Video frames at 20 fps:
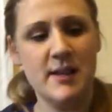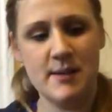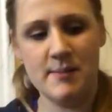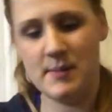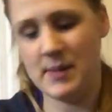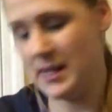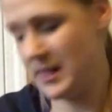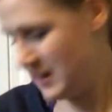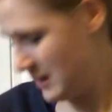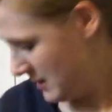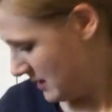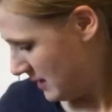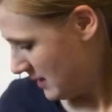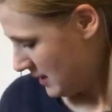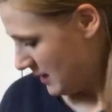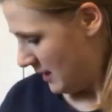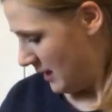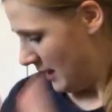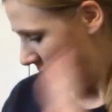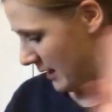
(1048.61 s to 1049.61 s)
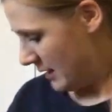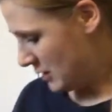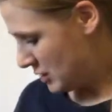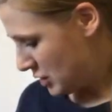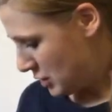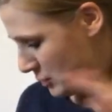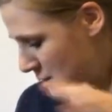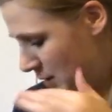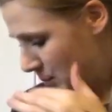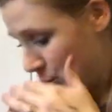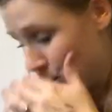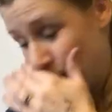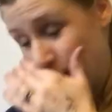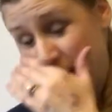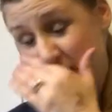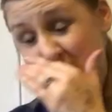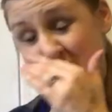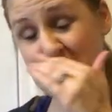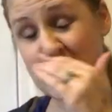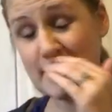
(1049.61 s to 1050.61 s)
them as two separate
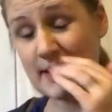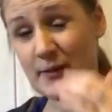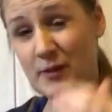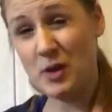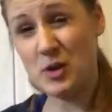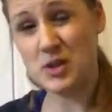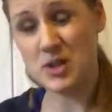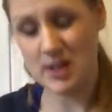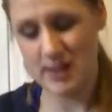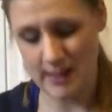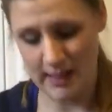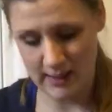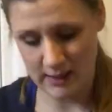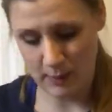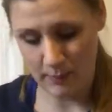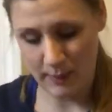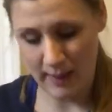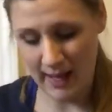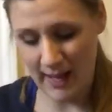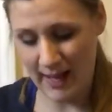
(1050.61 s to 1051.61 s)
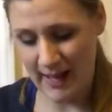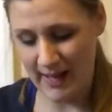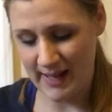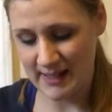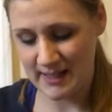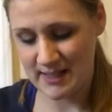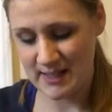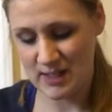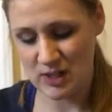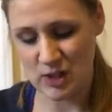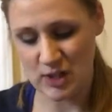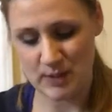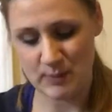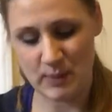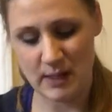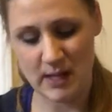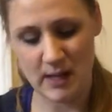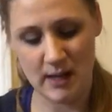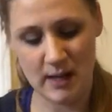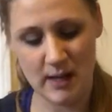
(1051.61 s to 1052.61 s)
pieces. I've always done that in the past
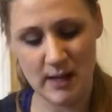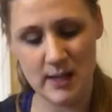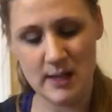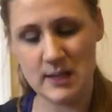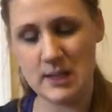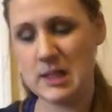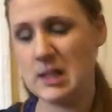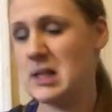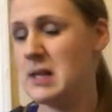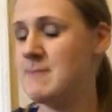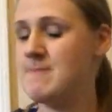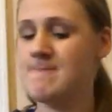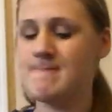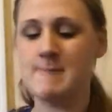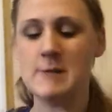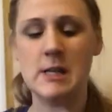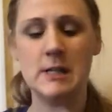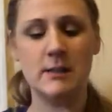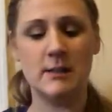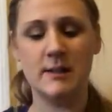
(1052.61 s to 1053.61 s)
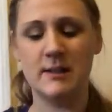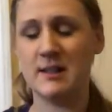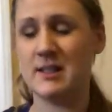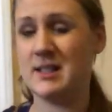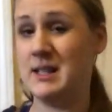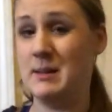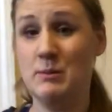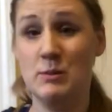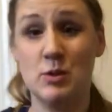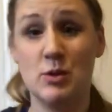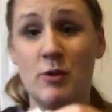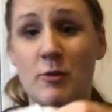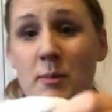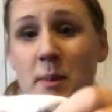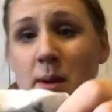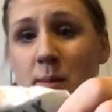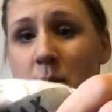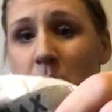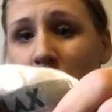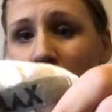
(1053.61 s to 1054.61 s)
just because it seemed to
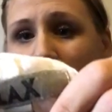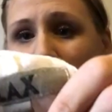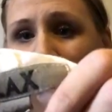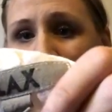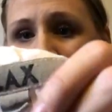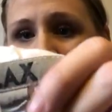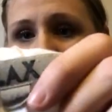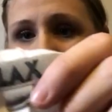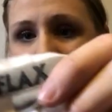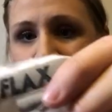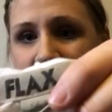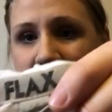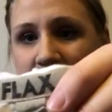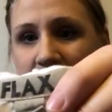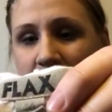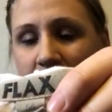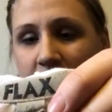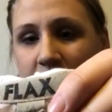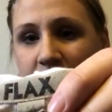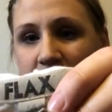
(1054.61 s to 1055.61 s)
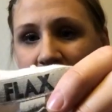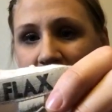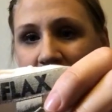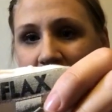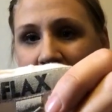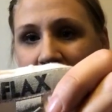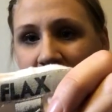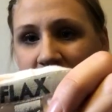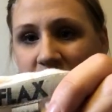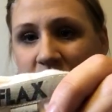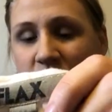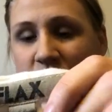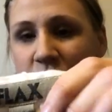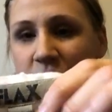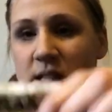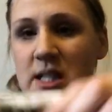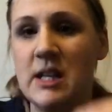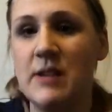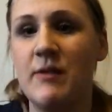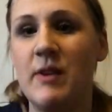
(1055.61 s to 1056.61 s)
have made me more money. Like if I can ask
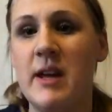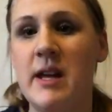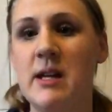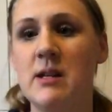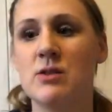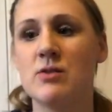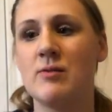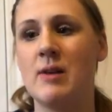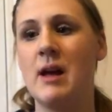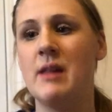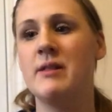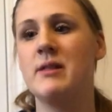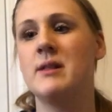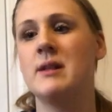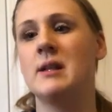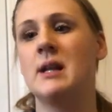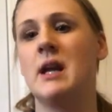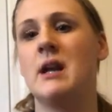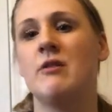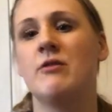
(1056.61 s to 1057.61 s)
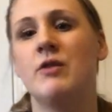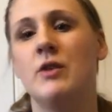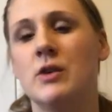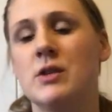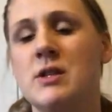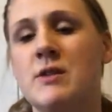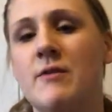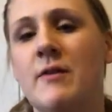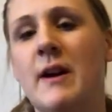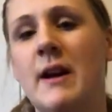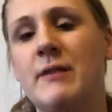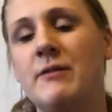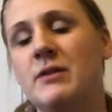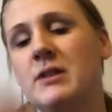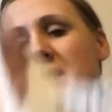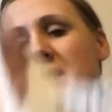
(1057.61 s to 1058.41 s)
30 for each rather than like 45